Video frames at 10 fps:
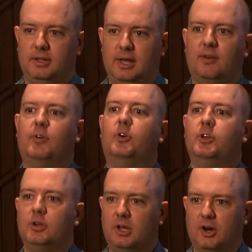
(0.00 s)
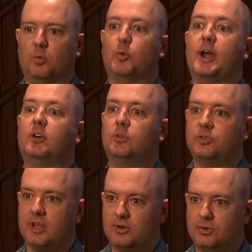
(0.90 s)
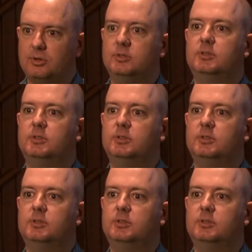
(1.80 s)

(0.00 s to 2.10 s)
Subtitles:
Yeah, very good. On a regular schedule.